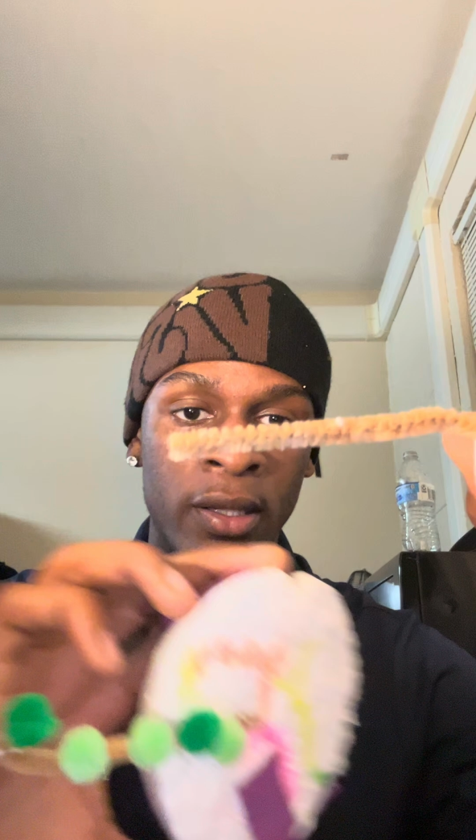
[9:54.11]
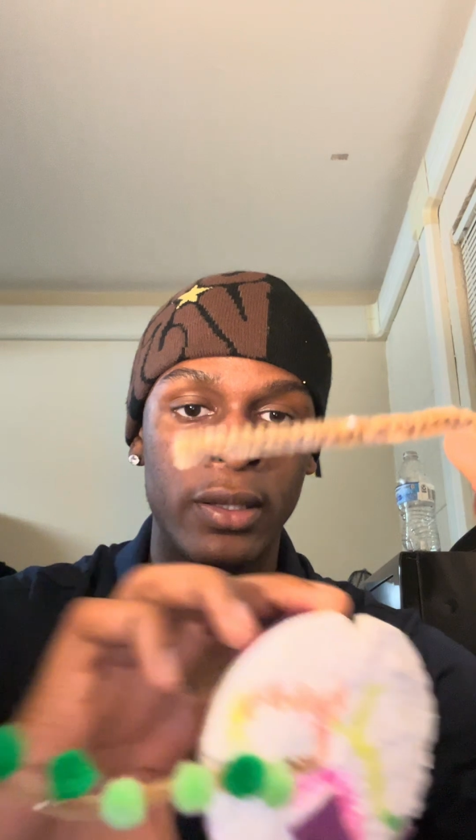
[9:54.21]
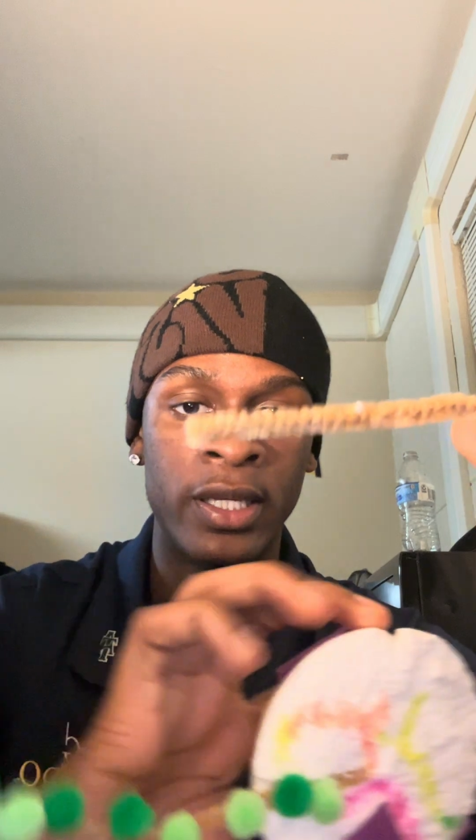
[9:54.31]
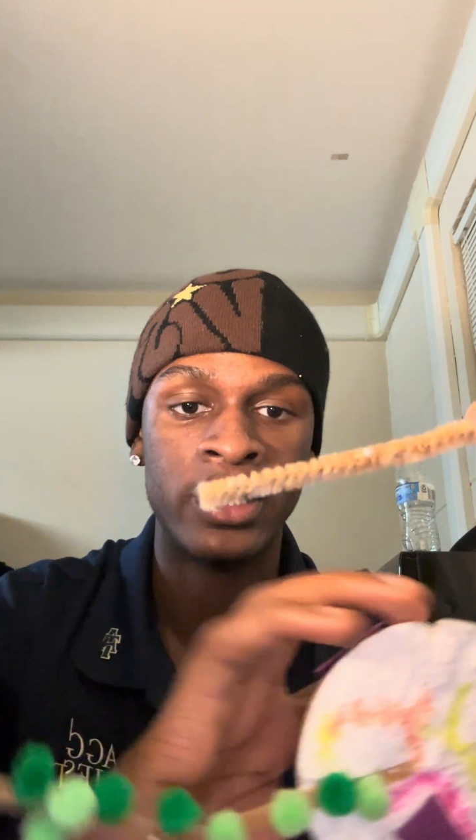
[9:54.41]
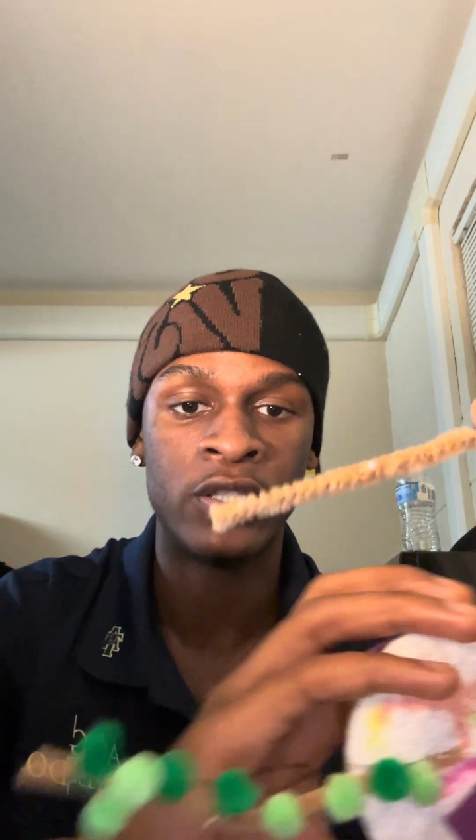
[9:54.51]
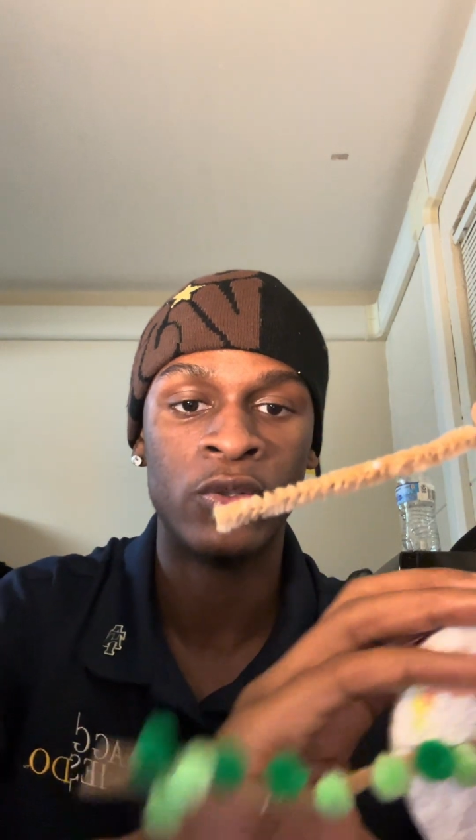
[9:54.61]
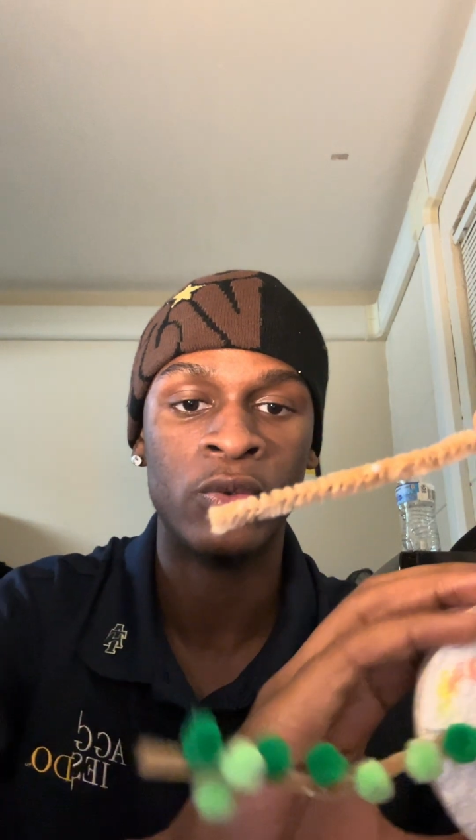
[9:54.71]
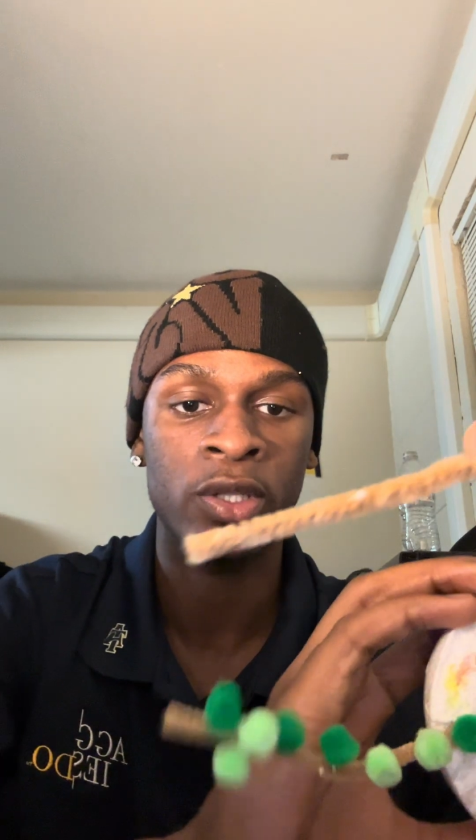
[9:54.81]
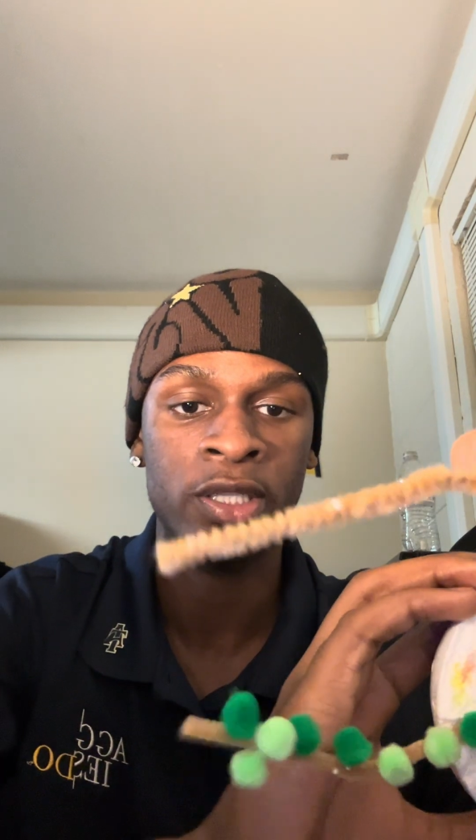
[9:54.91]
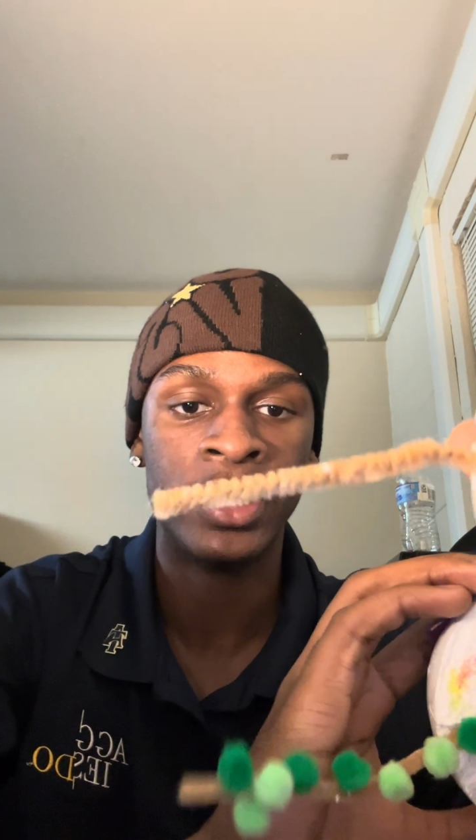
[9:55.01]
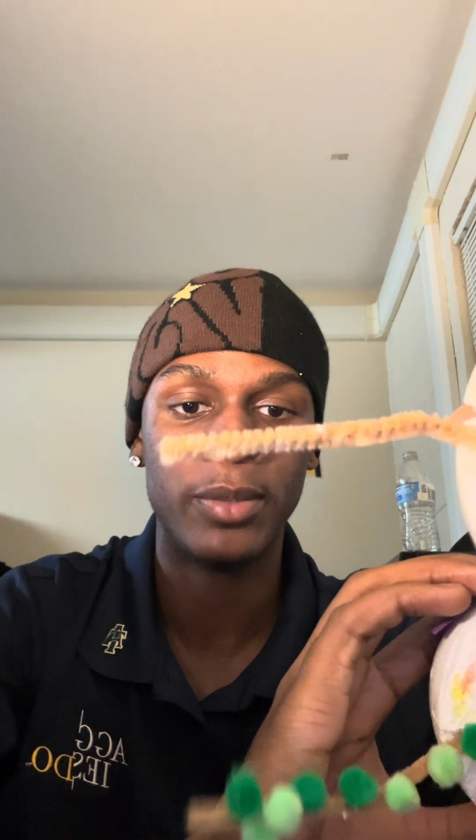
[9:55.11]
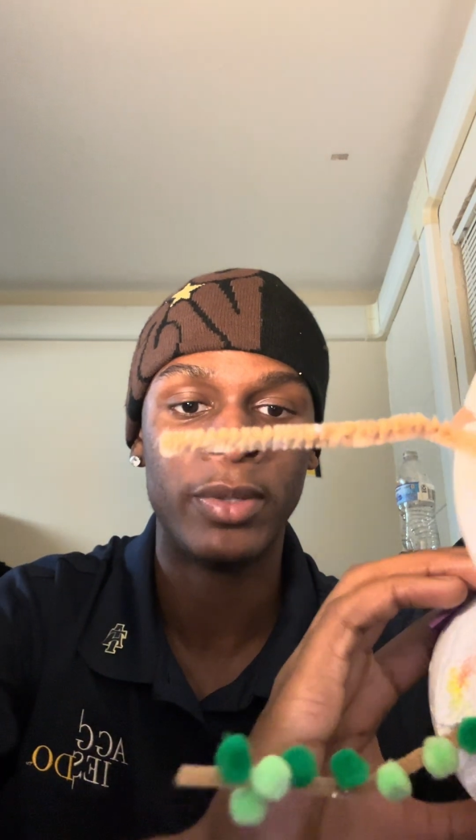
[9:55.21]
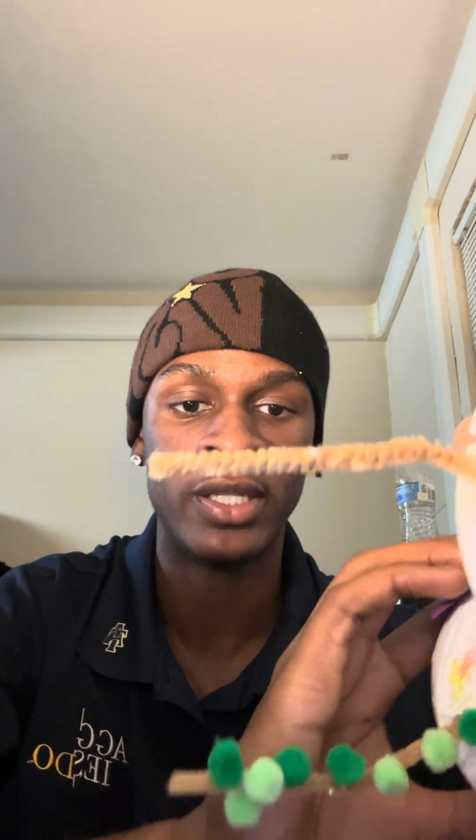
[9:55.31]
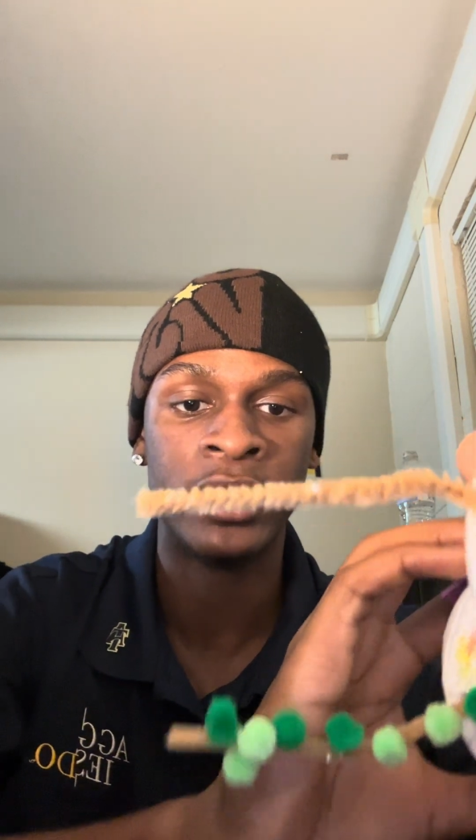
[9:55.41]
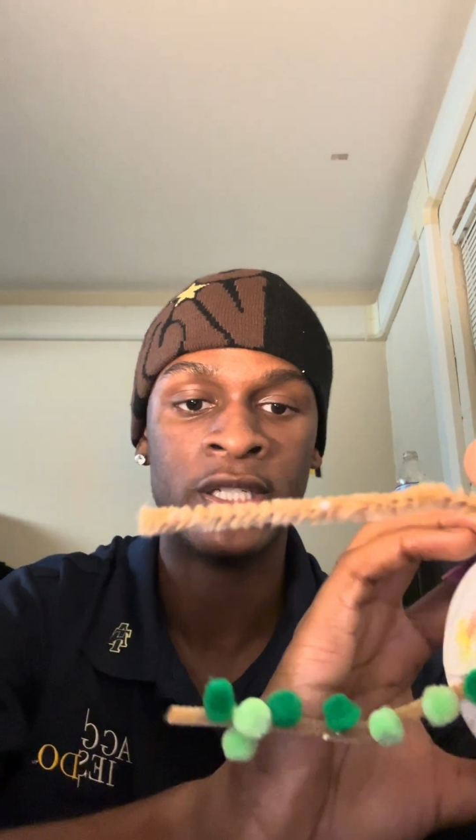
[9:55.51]
These two, the
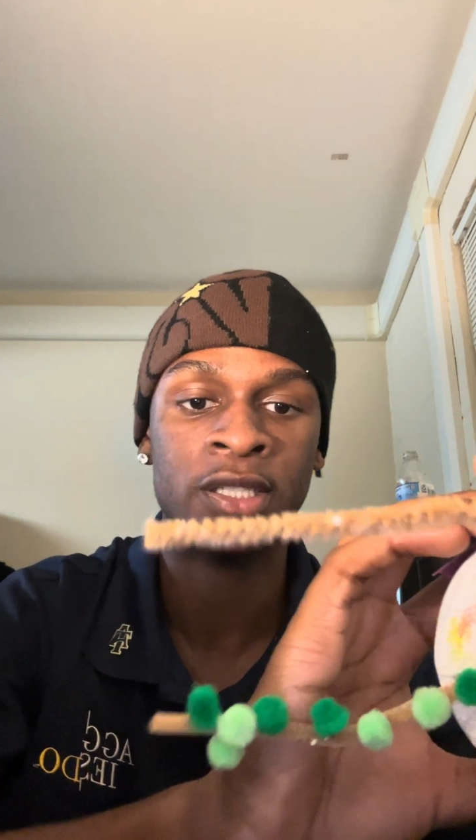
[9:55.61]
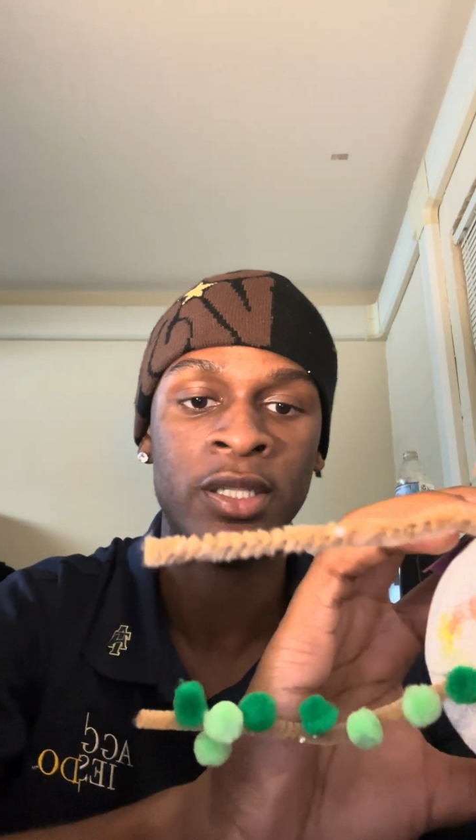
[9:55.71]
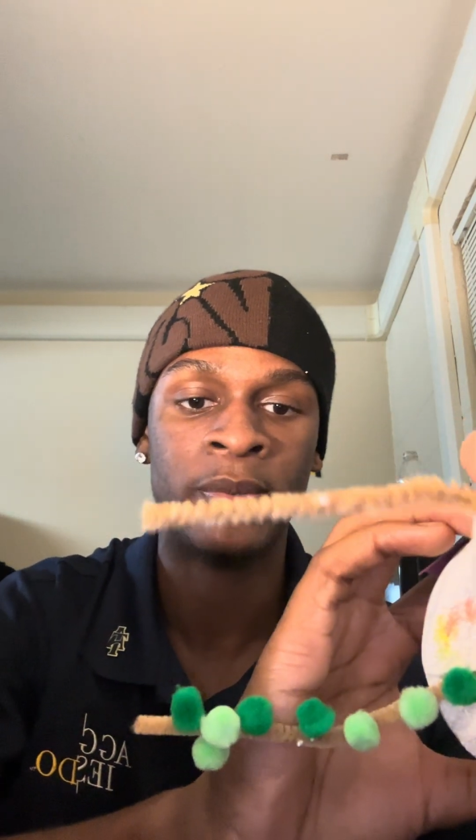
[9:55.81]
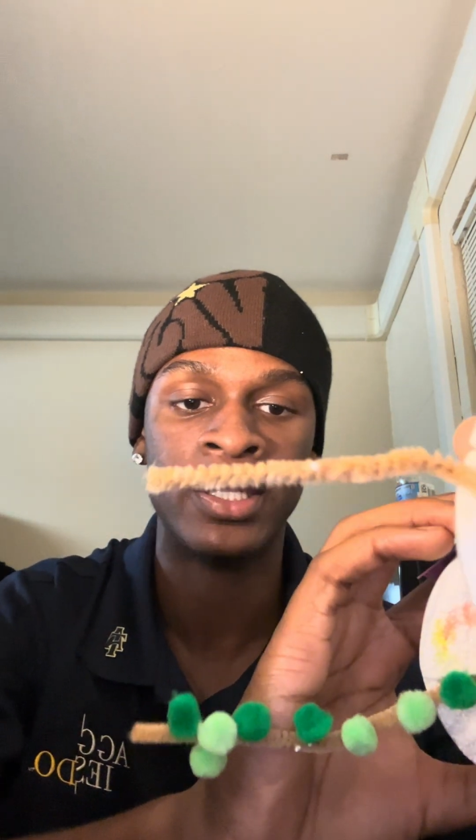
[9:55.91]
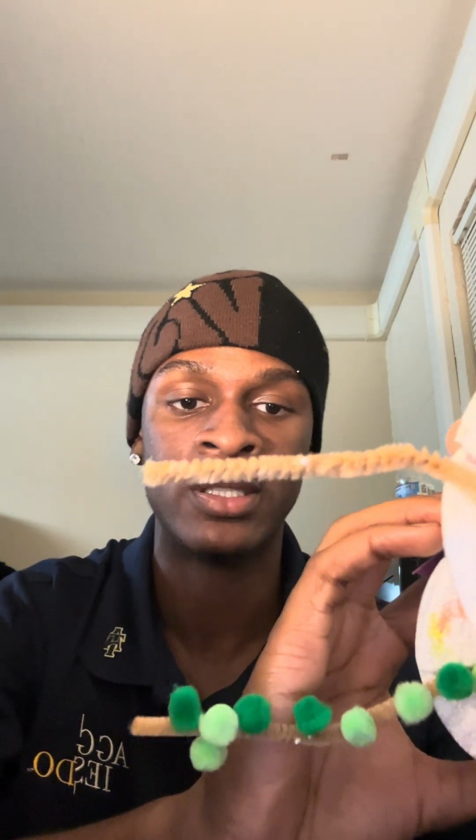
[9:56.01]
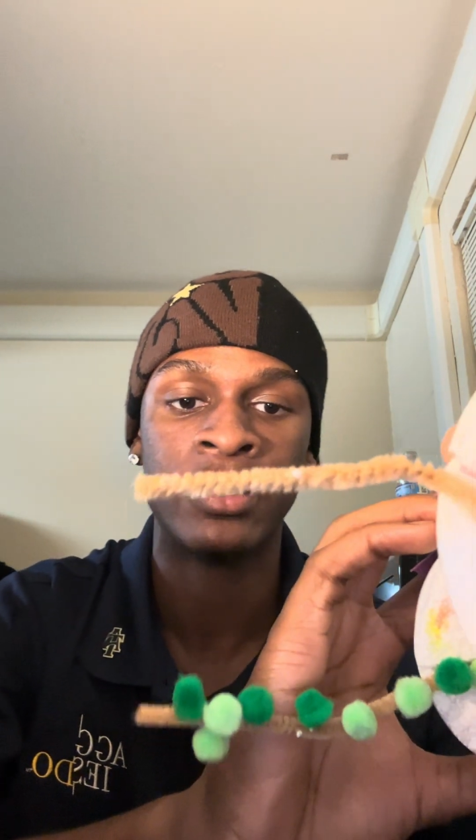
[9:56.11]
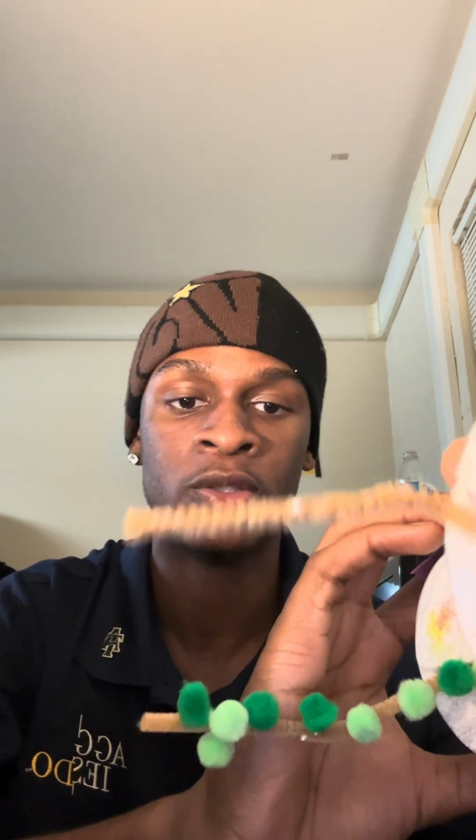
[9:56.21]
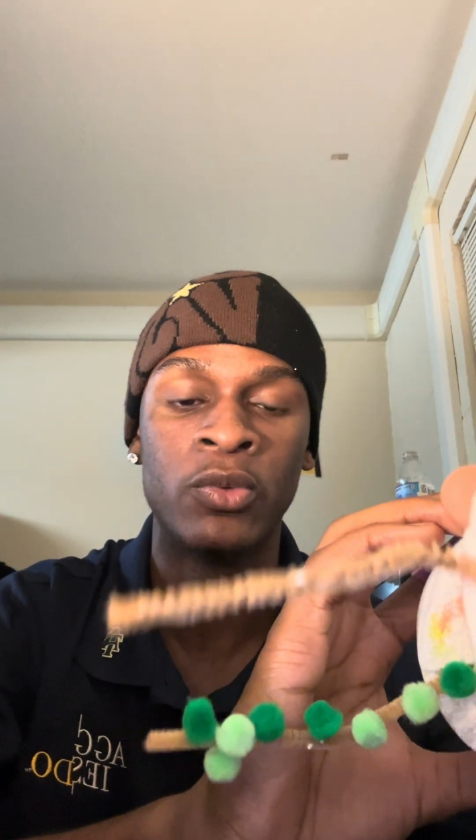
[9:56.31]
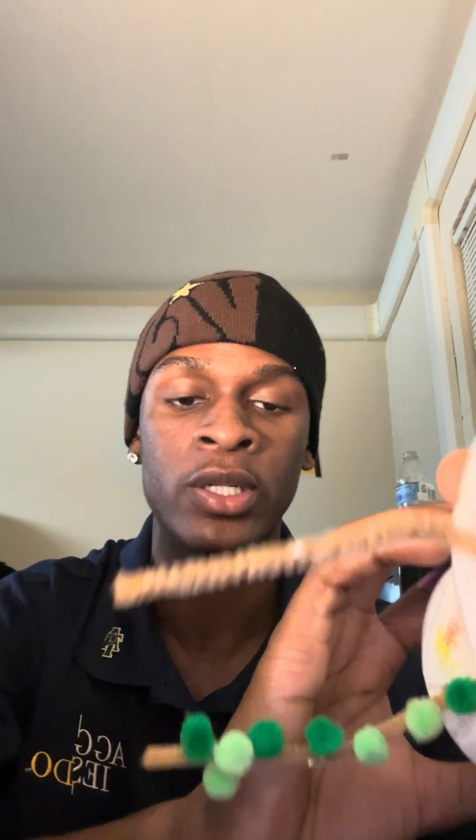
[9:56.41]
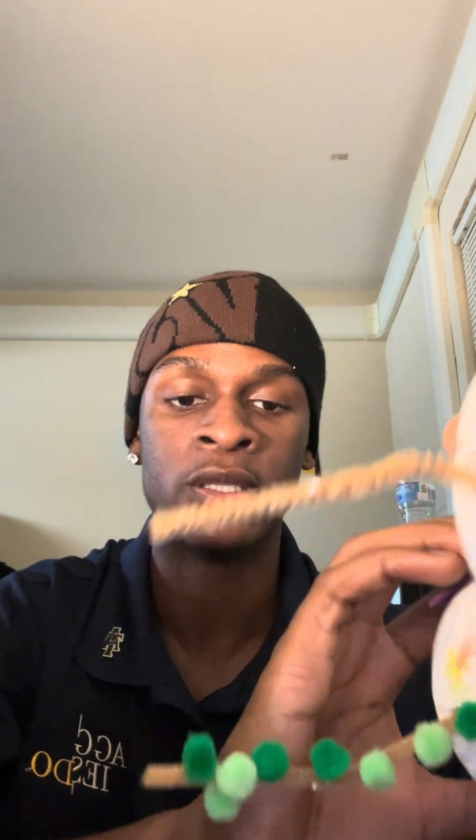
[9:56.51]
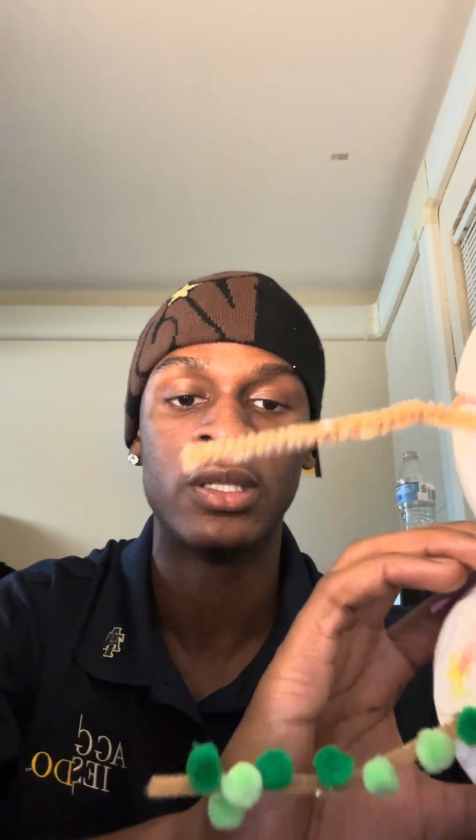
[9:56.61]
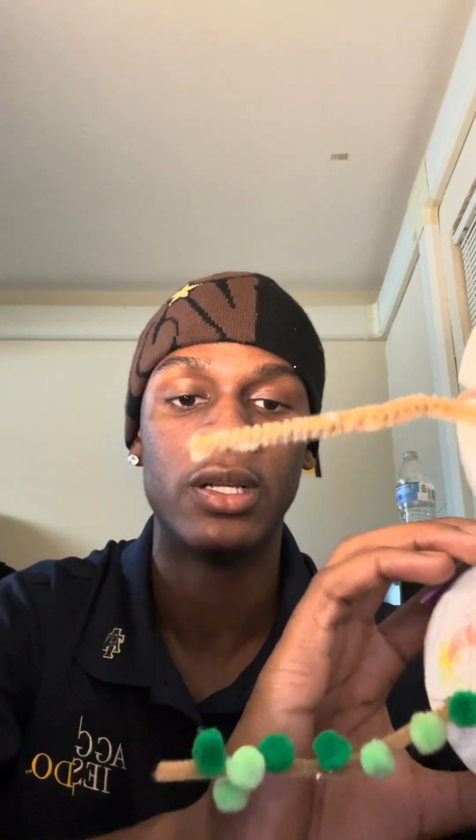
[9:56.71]
GDP and the GTP switch.